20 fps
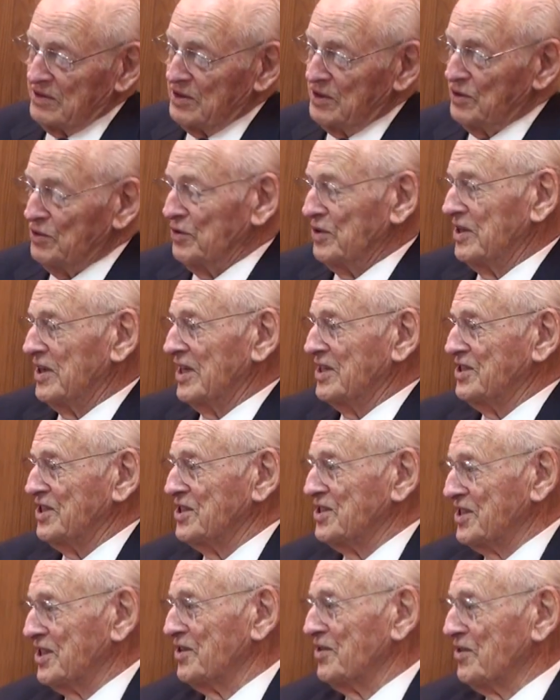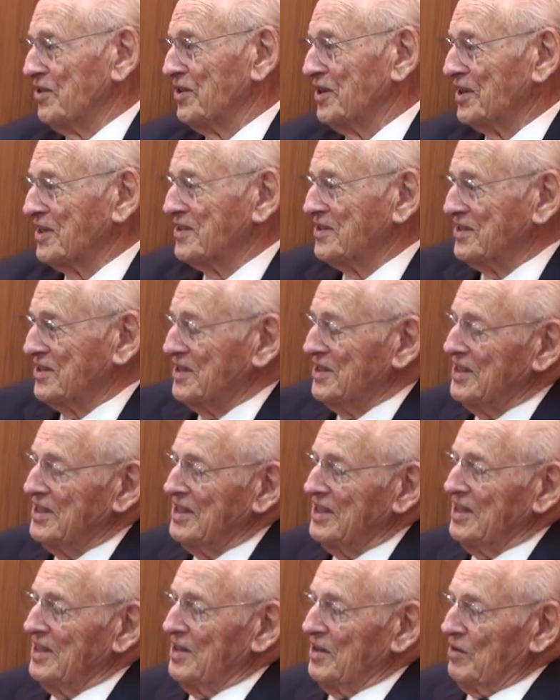do the necessary things
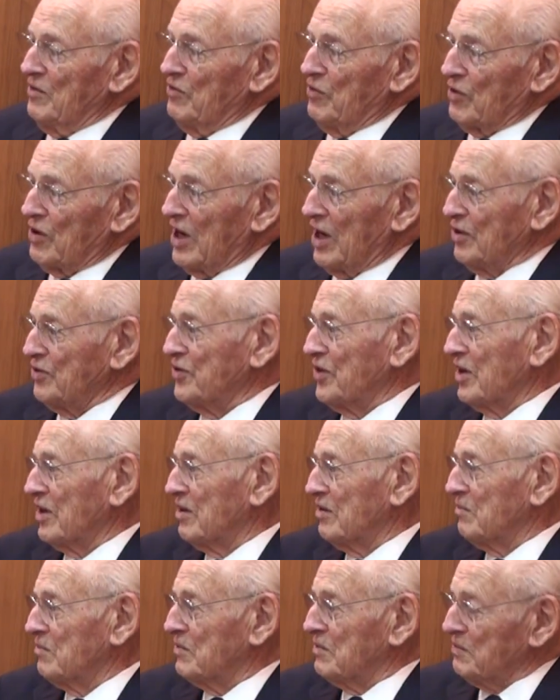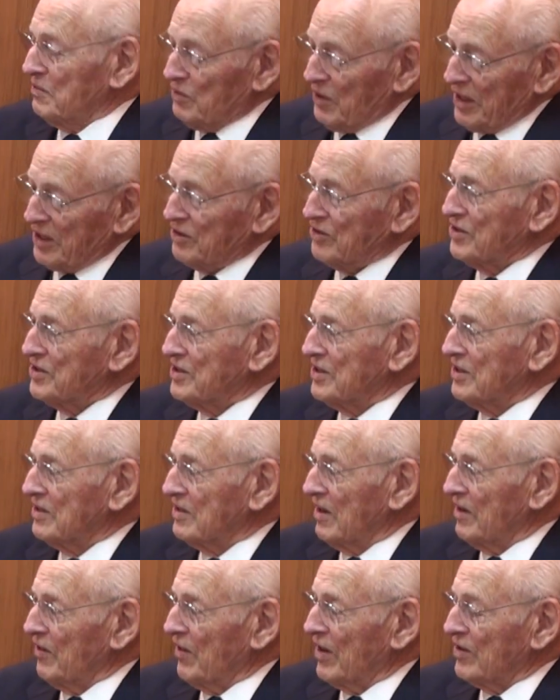for housing and records and
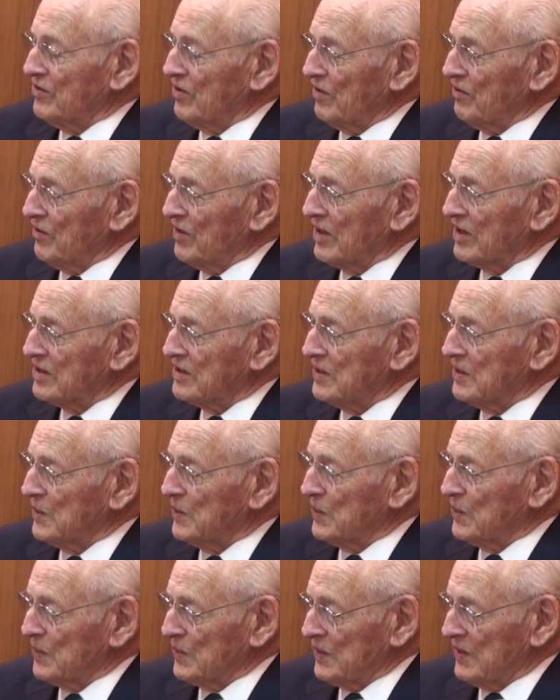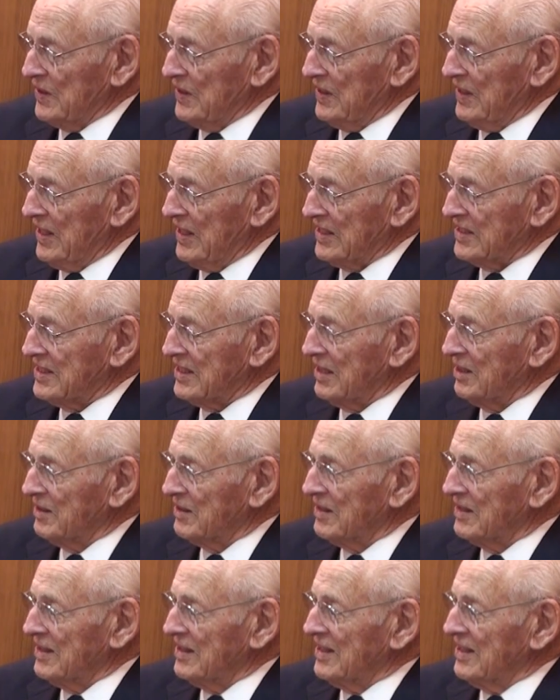that sort of thing. So yes,
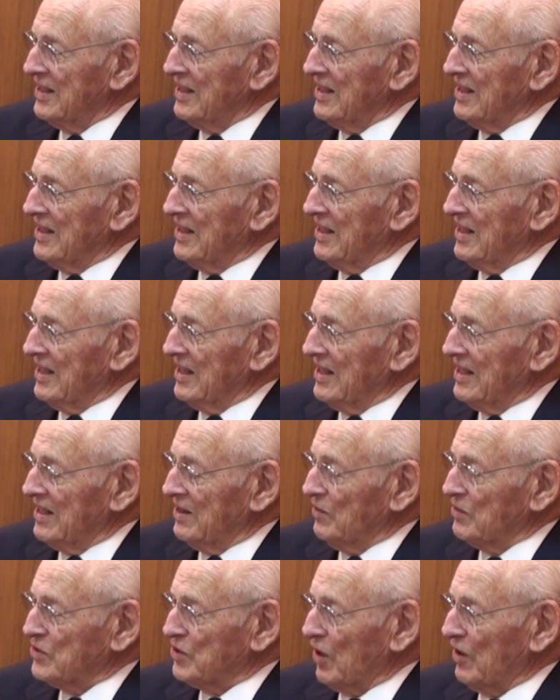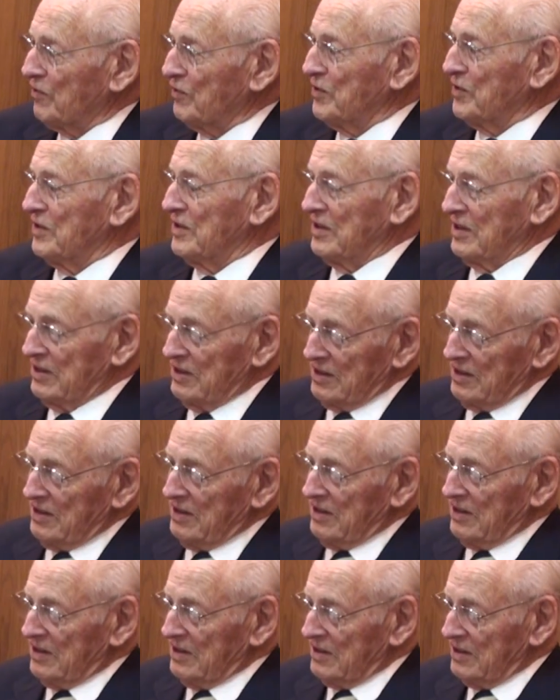I was offered
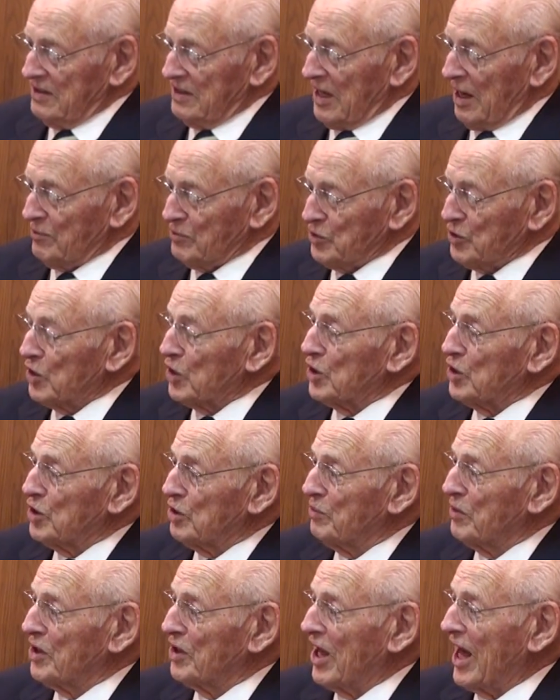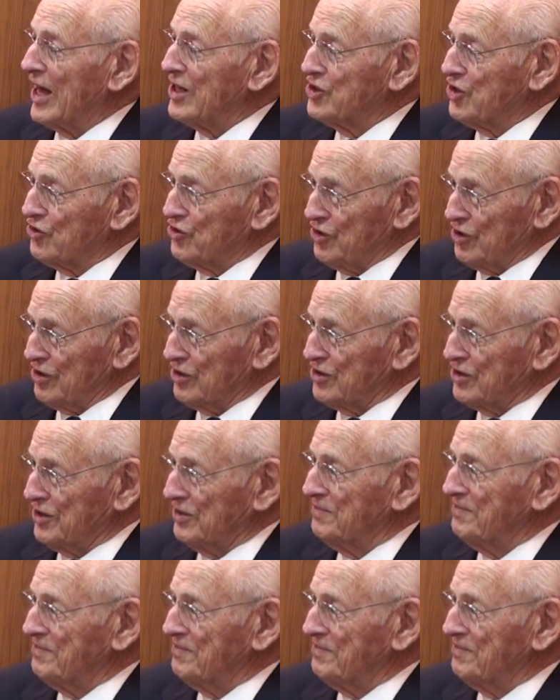the opportunity to learn to be an adjutant.